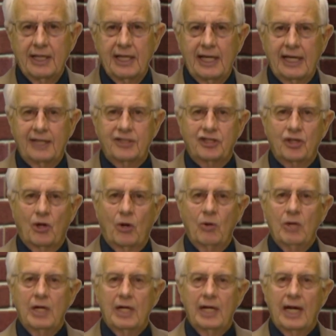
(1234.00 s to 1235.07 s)
And
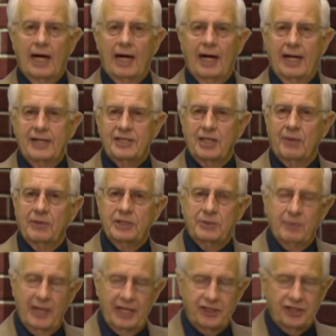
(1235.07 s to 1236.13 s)
so, as I was
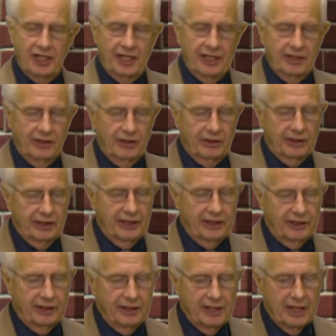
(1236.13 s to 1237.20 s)
mentioning
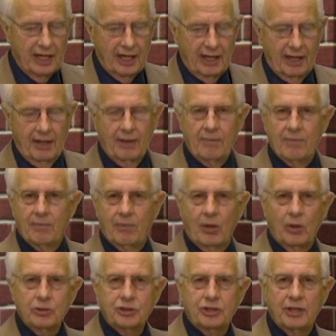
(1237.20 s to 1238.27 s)
earlier,
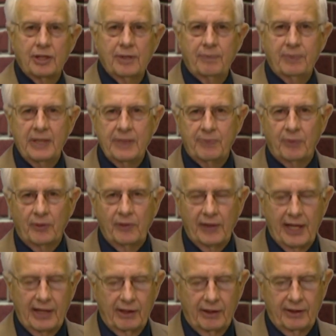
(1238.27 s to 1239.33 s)
most of the people
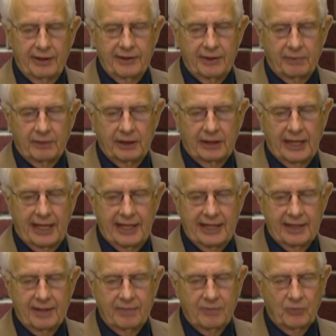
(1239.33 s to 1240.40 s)
that are in the
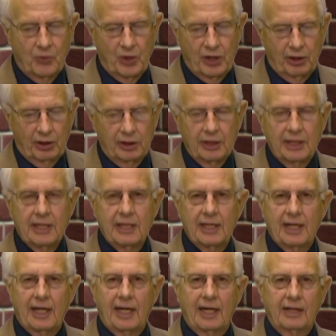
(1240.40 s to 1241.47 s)
millennium will
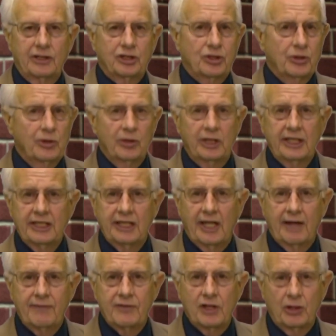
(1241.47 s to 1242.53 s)
truly
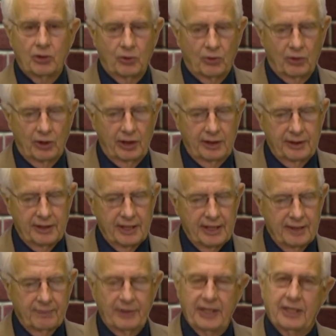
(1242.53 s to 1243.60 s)
love the Lord
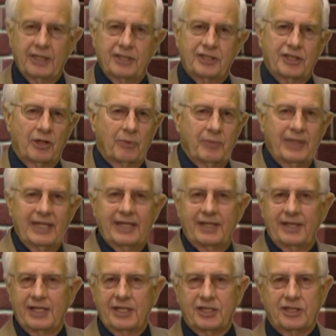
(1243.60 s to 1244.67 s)
because they'll be
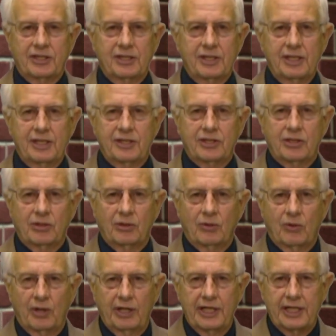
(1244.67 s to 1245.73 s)
in this
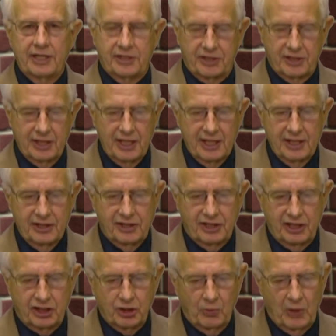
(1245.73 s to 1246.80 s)
glorious
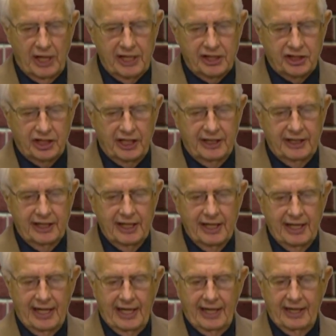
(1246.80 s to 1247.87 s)
situation,
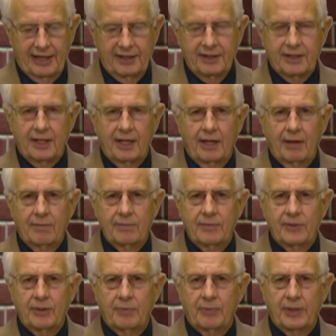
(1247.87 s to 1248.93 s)
and
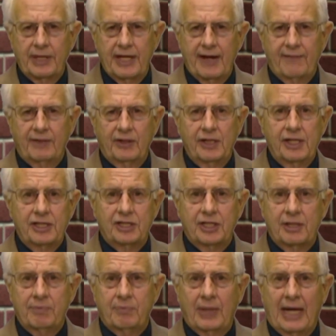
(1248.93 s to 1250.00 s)
the benevolence
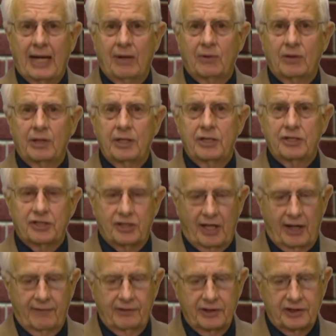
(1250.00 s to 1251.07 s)
and power and
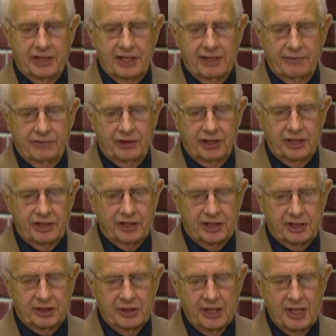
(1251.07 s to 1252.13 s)
sovereignty of
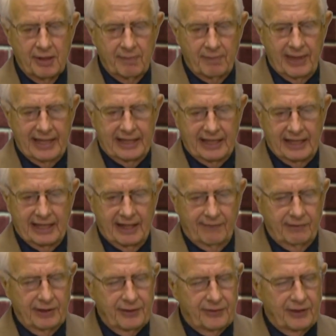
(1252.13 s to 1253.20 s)
Jesus making
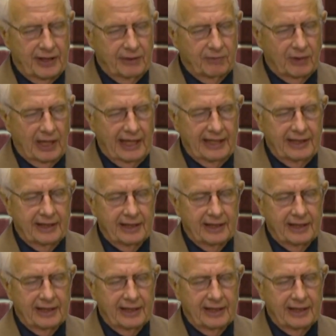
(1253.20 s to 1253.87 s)
everything right.